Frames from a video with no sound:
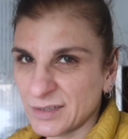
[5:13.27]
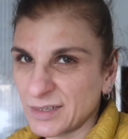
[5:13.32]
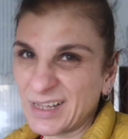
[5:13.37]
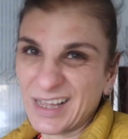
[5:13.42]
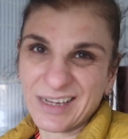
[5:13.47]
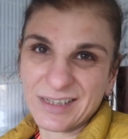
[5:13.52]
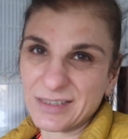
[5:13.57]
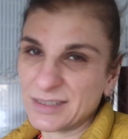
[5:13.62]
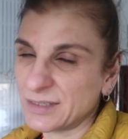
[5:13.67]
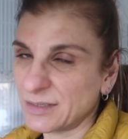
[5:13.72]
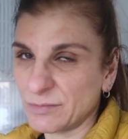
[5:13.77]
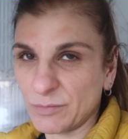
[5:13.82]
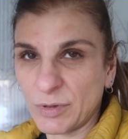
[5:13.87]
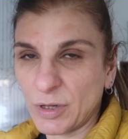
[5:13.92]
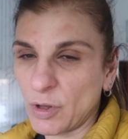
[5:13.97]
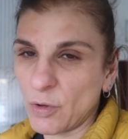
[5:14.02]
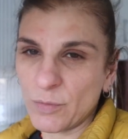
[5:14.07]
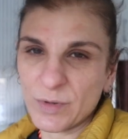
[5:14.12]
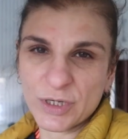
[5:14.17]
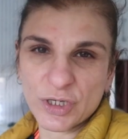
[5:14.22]
And
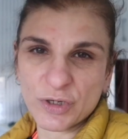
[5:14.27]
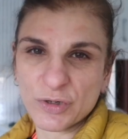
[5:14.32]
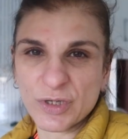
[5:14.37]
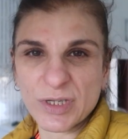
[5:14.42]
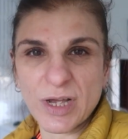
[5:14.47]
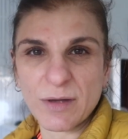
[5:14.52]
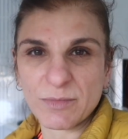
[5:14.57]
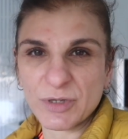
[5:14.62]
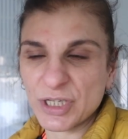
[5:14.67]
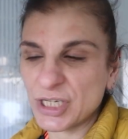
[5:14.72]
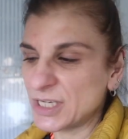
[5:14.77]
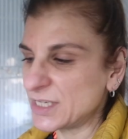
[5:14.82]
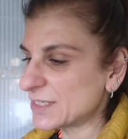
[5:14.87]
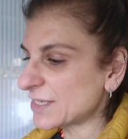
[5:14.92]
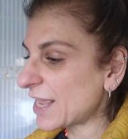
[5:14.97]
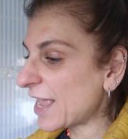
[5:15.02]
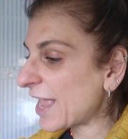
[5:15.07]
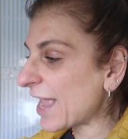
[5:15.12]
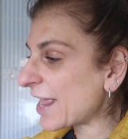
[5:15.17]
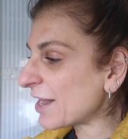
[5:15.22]
we'll always use up
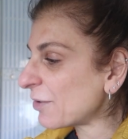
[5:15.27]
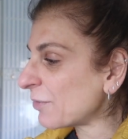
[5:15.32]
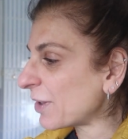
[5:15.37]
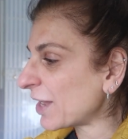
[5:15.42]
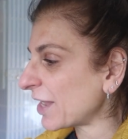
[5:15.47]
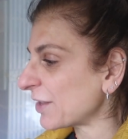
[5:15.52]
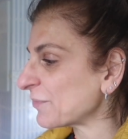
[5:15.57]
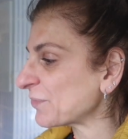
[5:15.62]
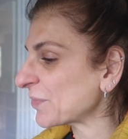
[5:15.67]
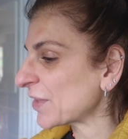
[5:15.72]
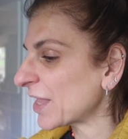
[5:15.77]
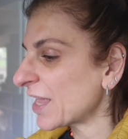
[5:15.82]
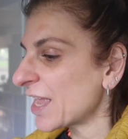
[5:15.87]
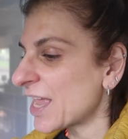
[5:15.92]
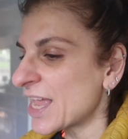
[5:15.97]
cheese anyway.